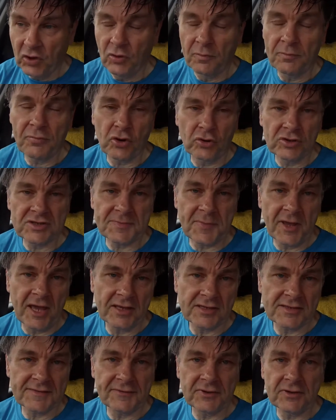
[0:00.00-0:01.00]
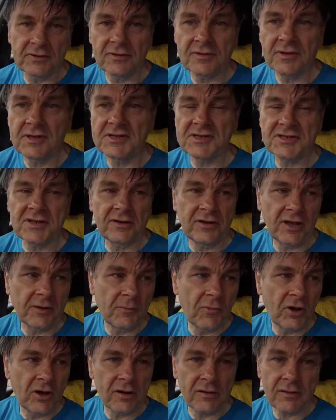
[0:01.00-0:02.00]
prospects for the Stirling
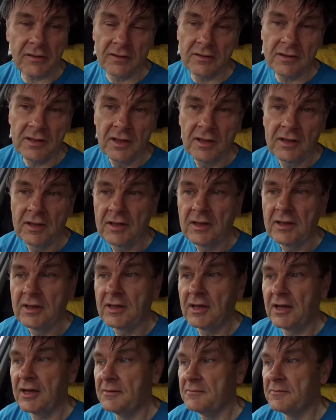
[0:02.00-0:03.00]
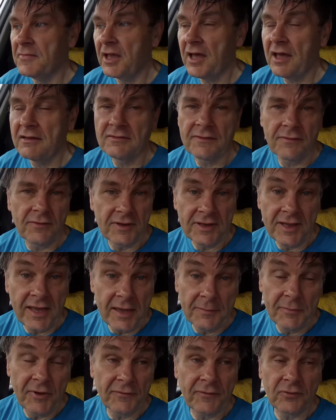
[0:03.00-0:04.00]
Marathon kind of the
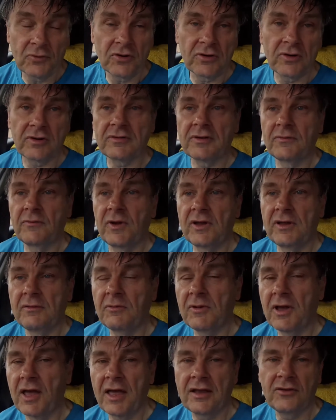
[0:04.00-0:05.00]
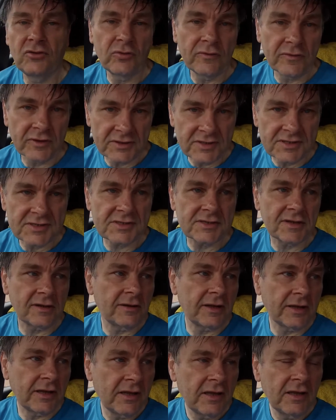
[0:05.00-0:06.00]
day before we head over to
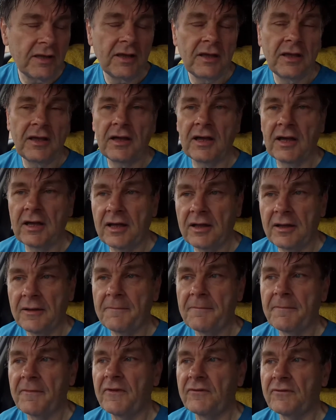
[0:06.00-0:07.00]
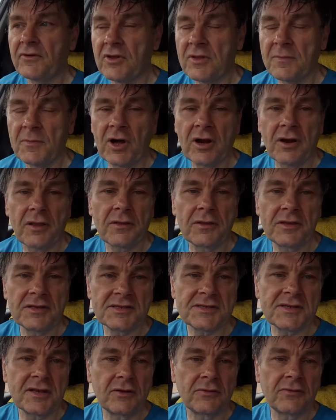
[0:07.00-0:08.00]
Stirling for the marathon
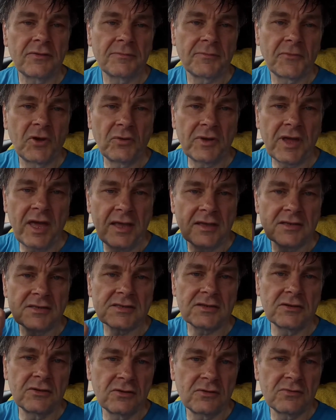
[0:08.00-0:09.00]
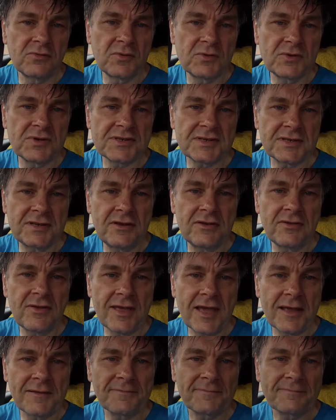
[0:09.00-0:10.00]
itself. Okay, so we'll see you then.